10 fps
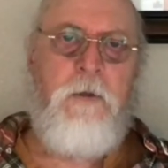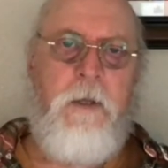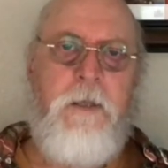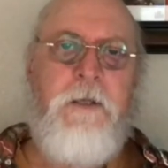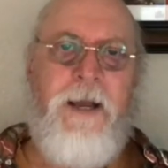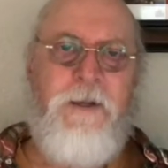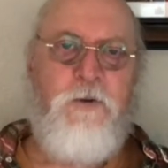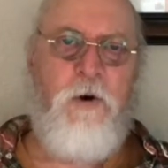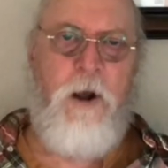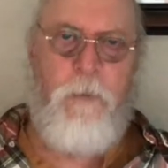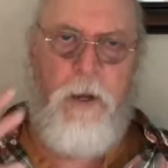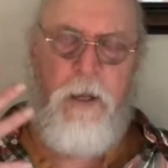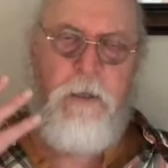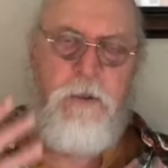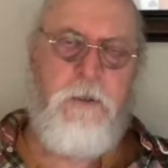intake
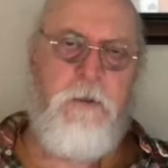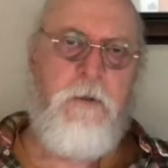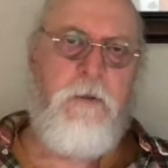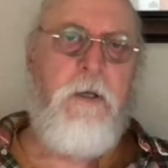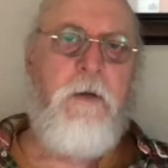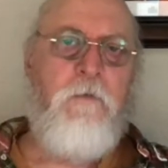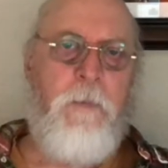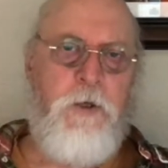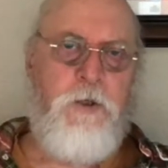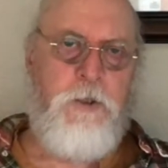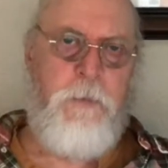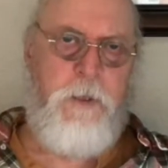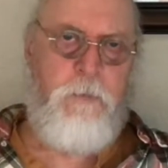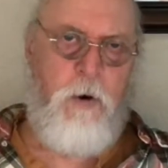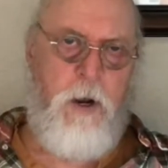trauma as the information is
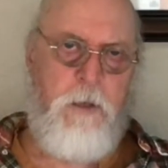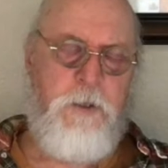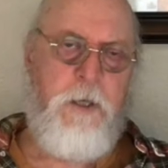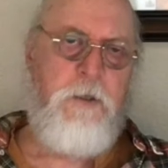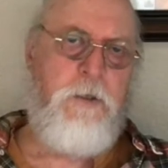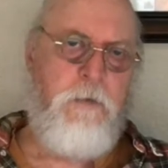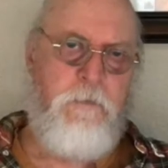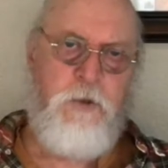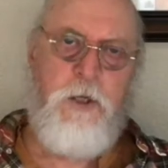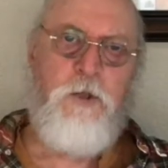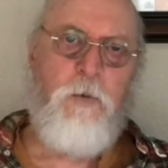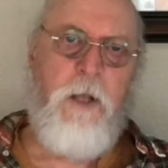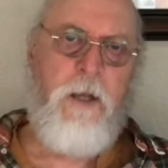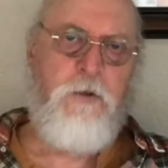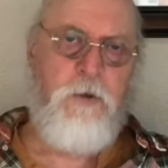being processed. The physician
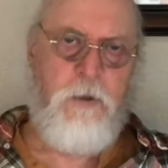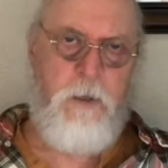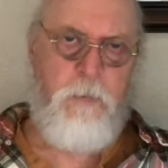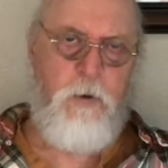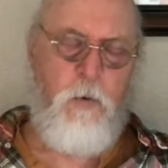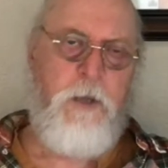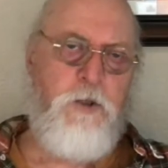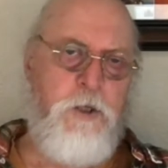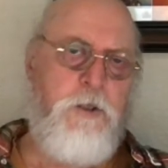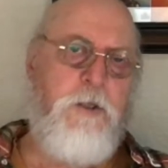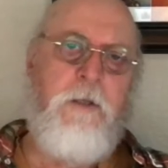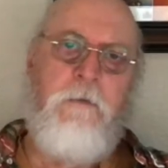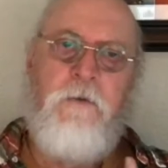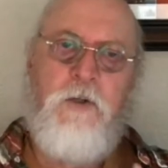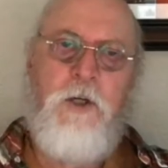will answer a couple of questions, then the
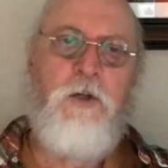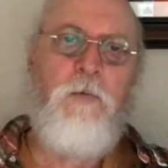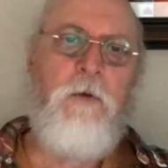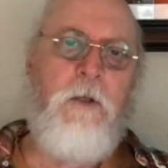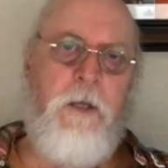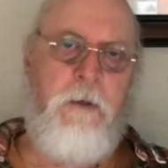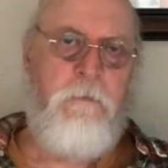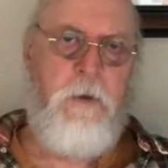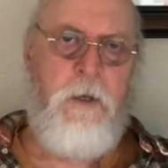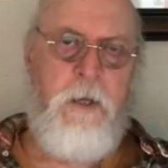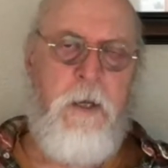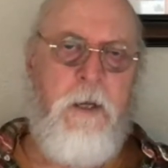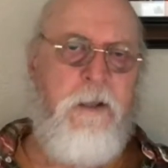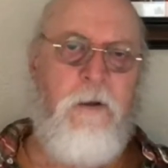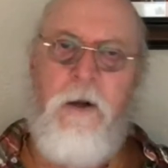physician will leave.
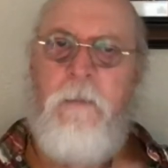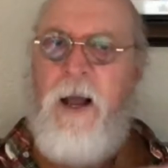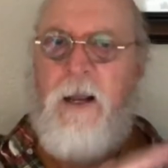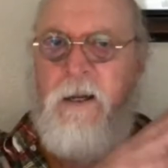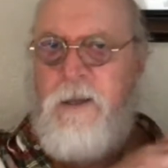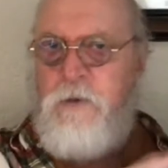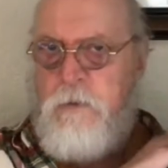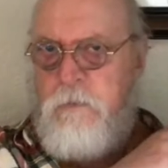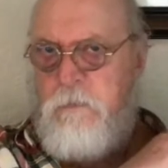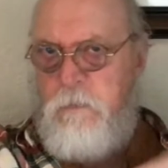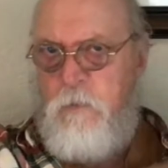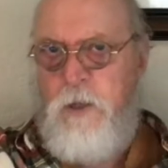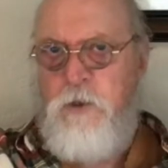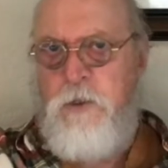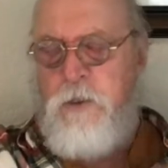They'll come back and answer
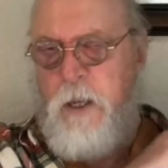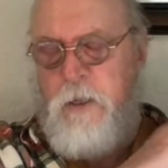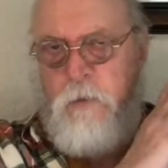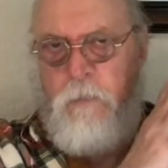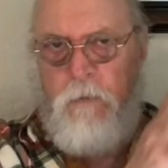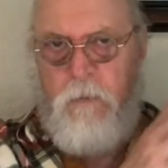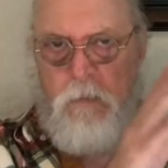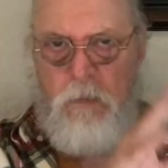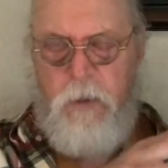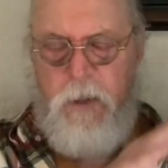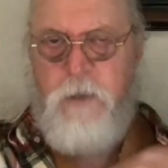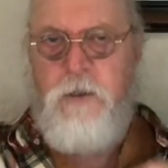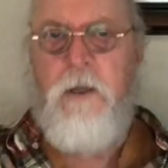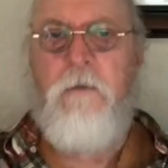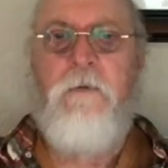questions later, but
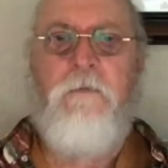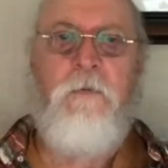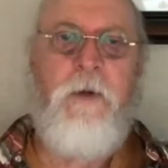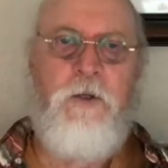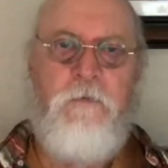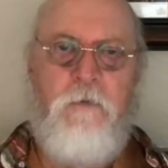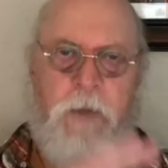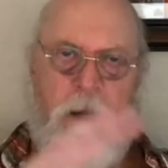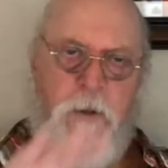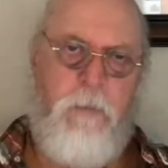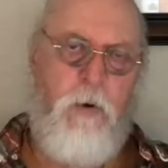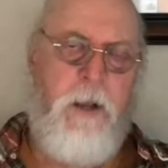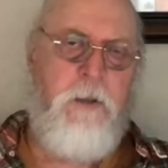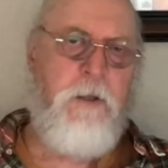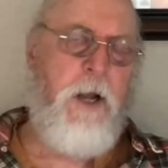that's enough information from now. They
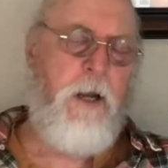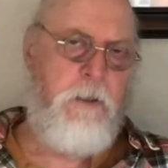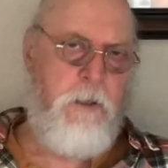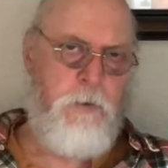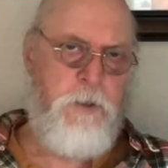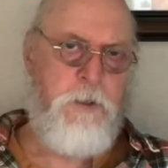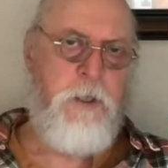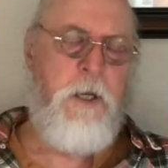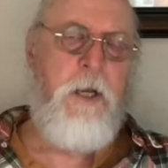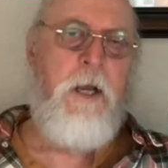break the diagnosis.